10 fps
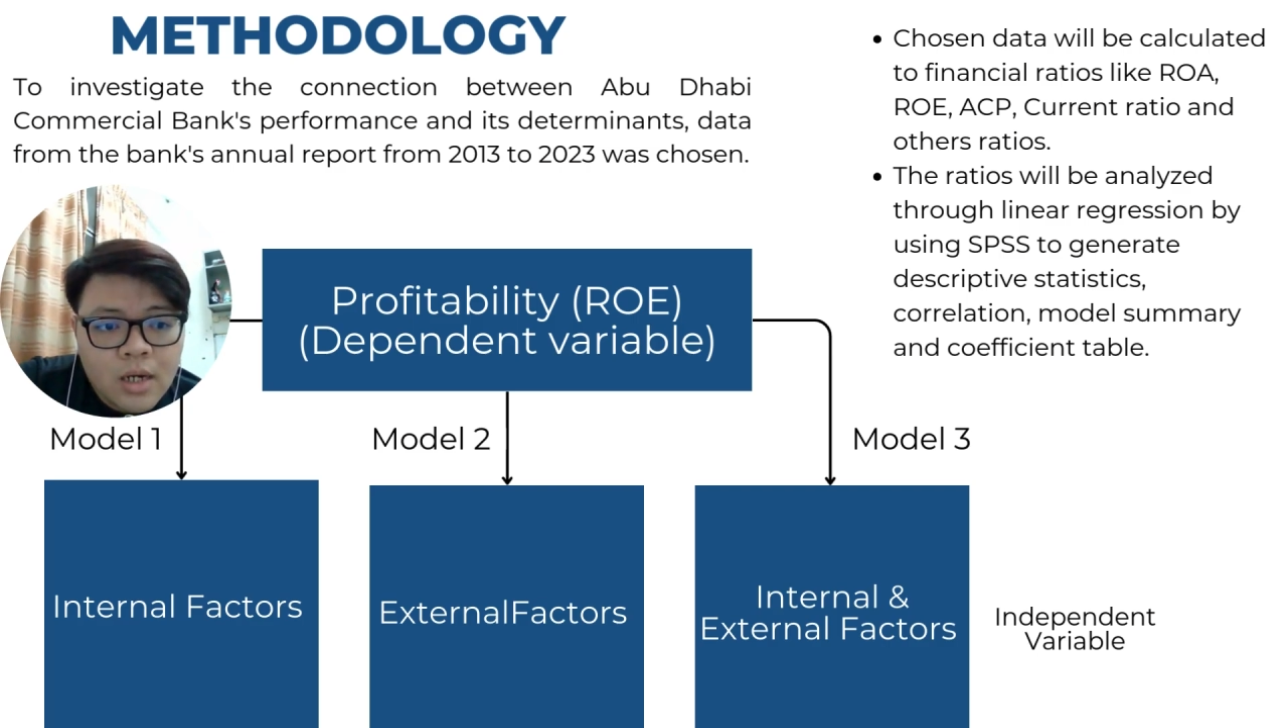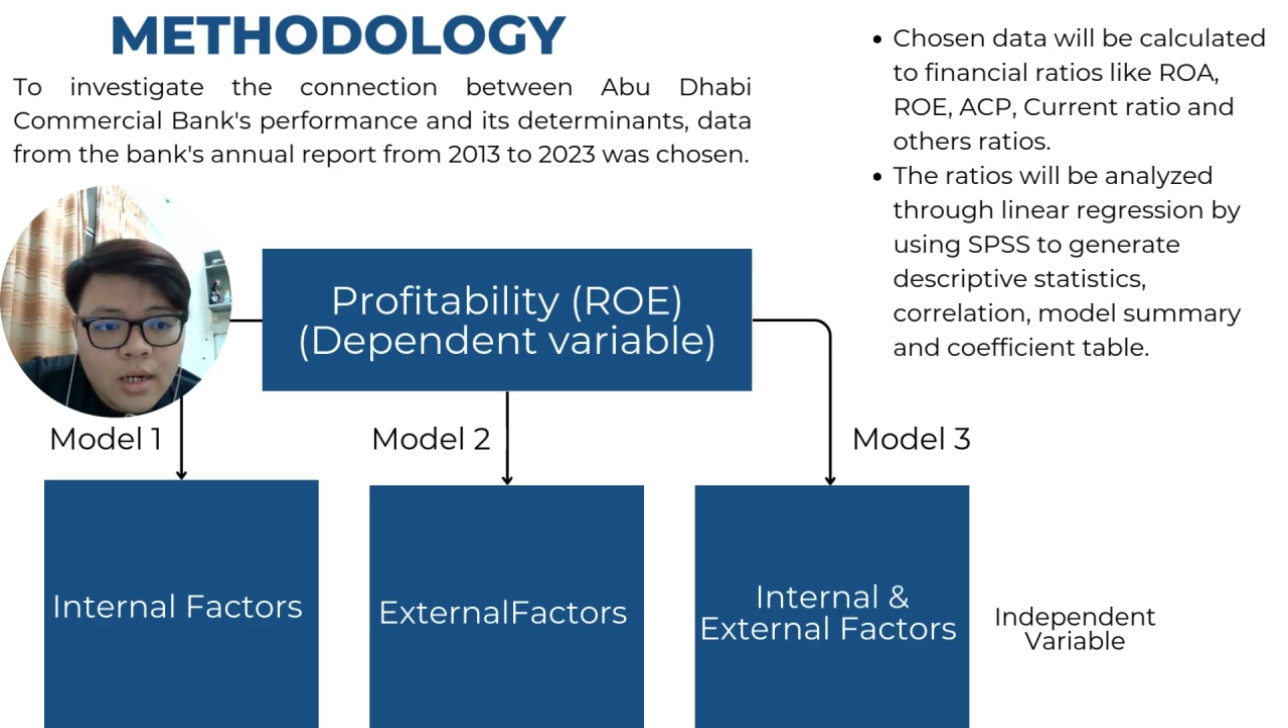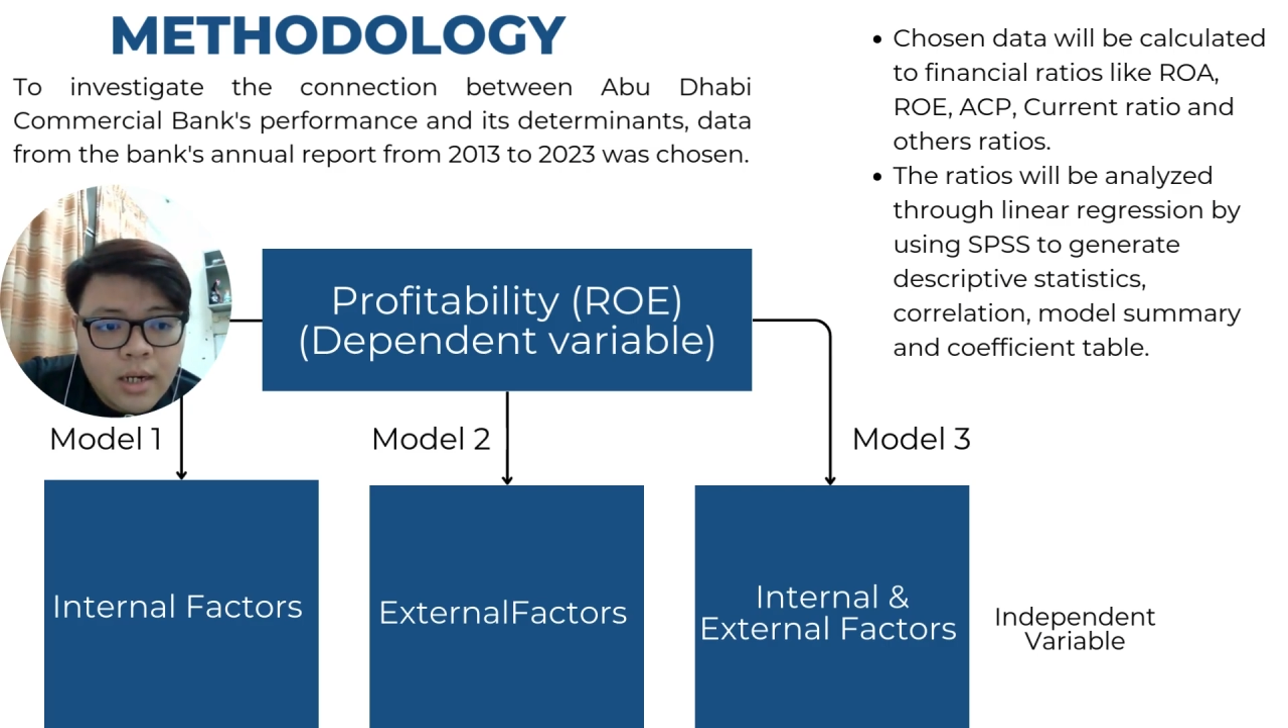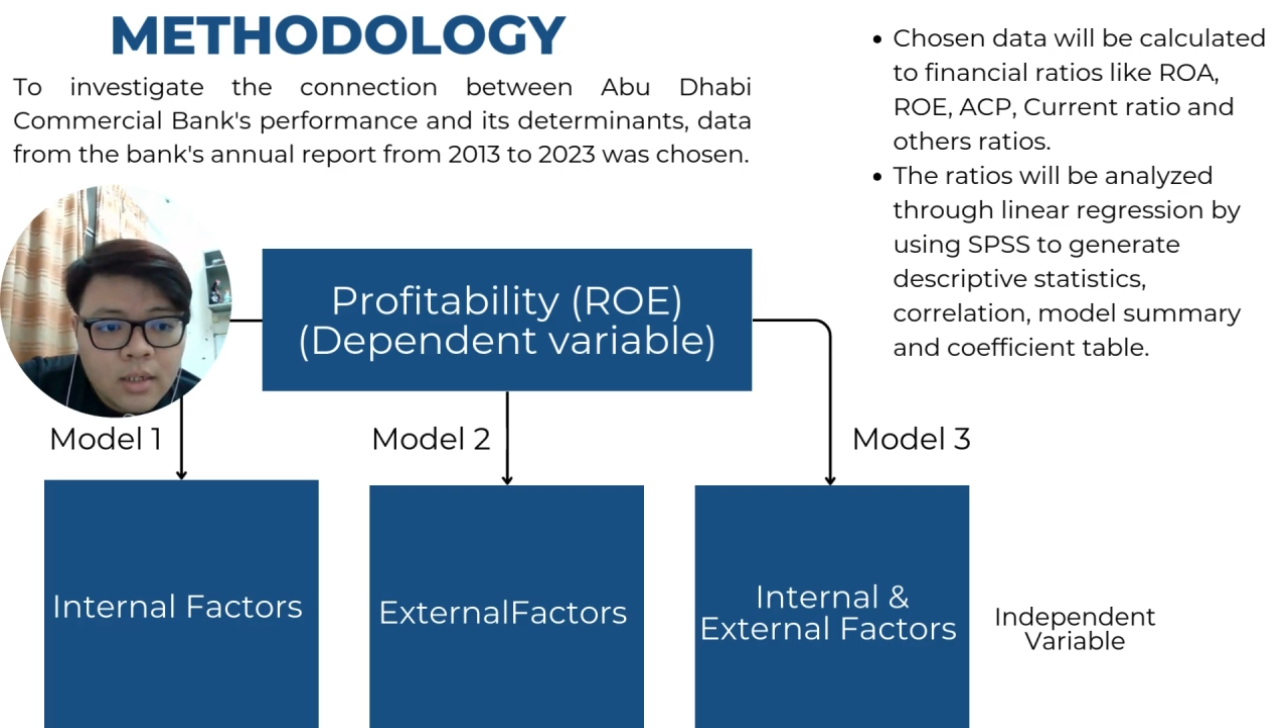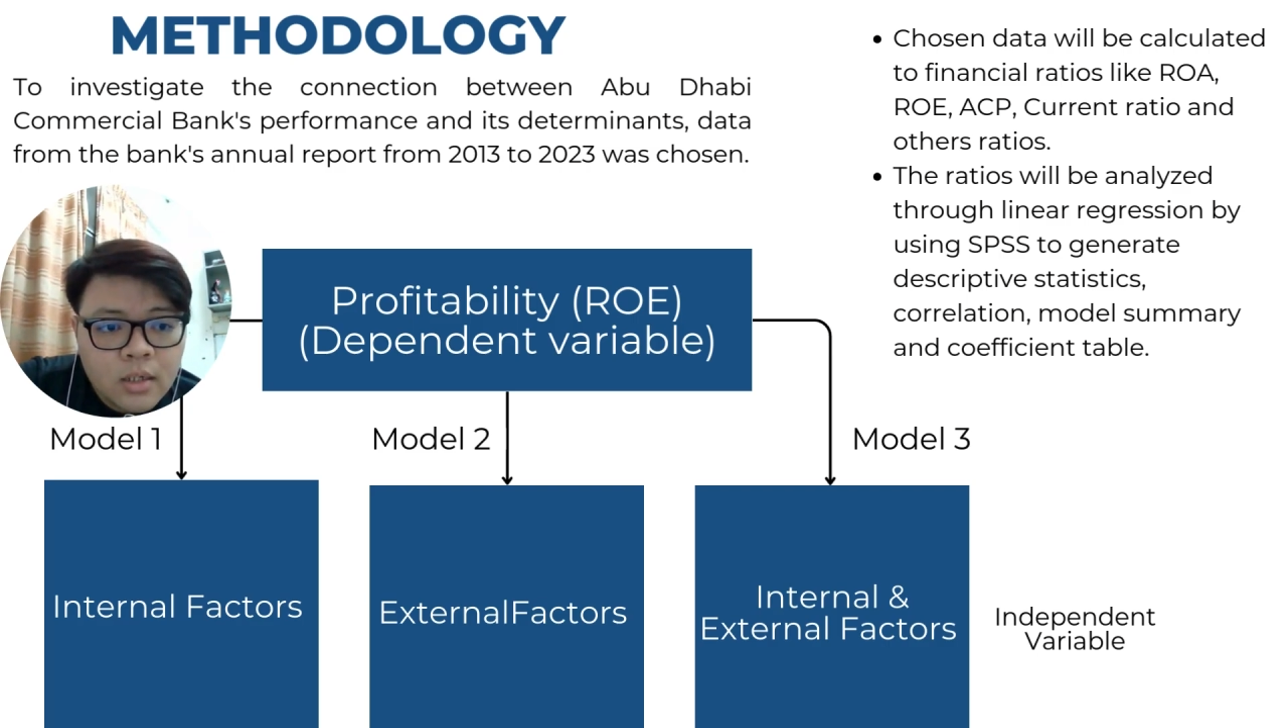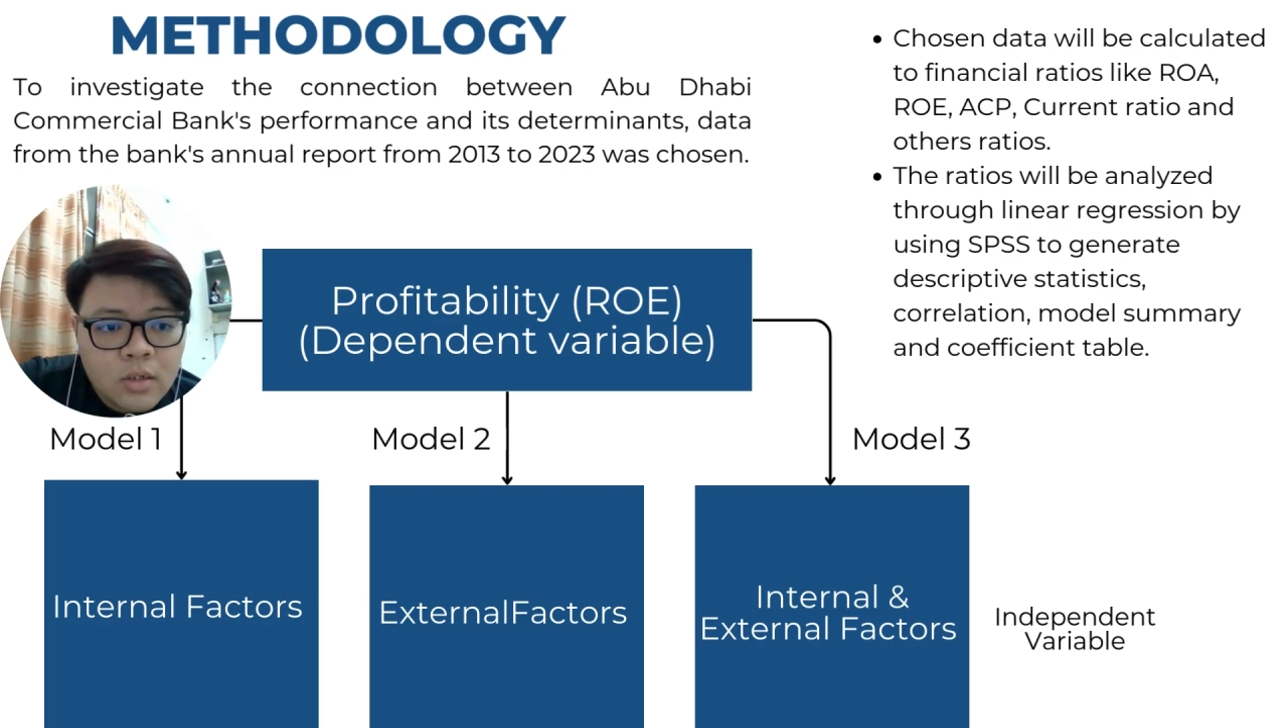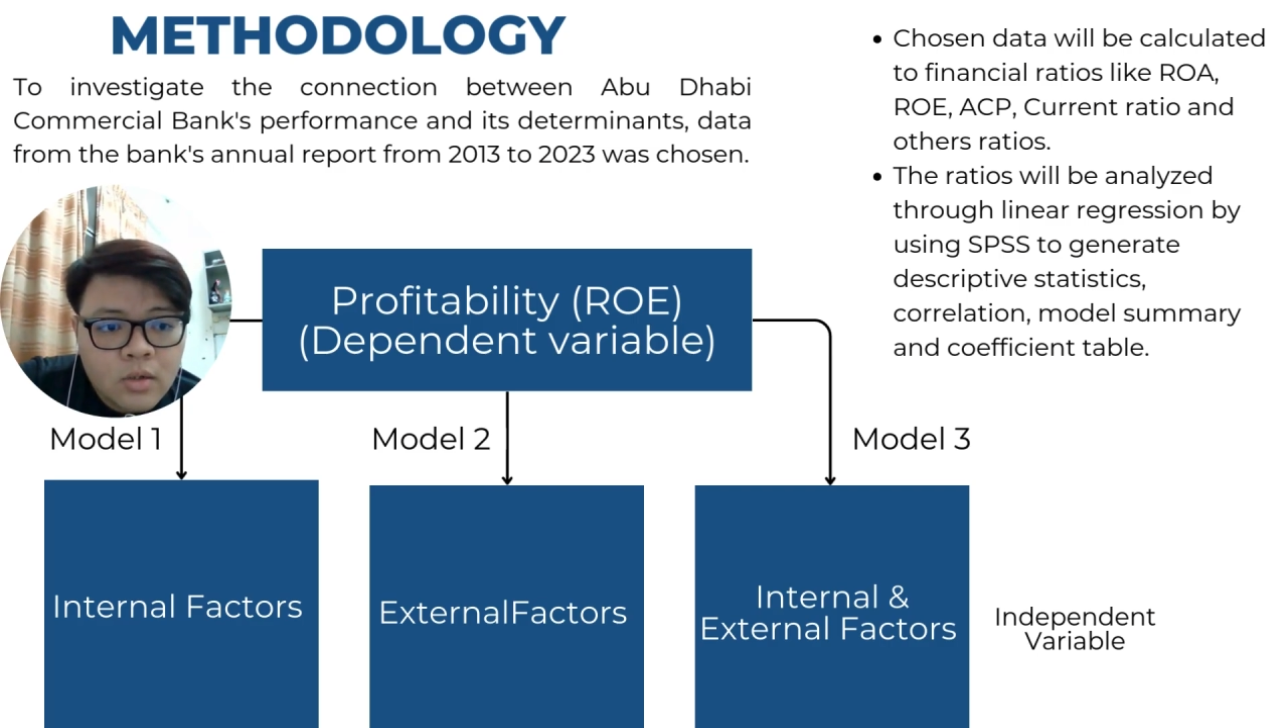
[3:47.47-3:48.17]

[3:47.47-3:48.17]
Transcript: linear